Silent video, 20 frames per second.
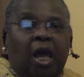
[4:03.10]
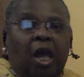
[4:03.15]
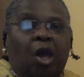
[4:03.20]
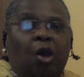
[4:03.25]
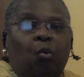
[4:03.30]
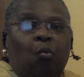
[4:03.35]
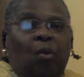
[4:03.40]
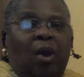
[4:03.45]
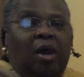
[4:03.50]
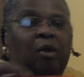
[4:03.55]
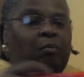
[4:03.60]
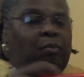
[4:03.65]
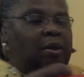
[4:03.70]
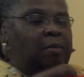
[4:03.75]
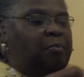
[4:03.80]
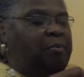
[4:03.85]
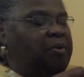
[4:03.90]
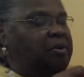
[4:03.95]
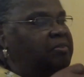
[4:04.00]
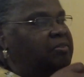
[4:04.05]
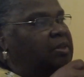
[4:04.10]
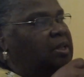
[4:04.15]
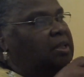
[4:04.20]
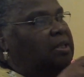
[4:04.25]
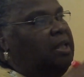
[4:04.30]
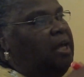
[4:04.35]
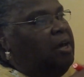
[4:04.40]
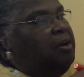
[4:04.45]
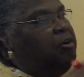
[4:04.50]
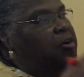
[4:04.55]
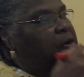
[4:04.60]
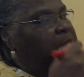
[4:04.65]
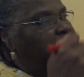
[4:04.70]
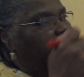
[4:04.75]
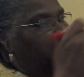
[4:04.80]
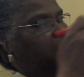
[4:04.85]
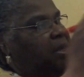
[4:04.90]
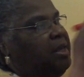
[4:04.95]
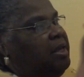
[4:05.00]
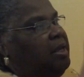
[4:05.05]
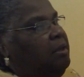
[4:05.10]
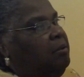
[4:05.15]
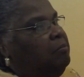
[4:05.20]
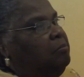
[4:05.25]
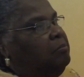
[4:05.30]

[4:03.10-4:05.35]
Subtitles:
When we put the letter B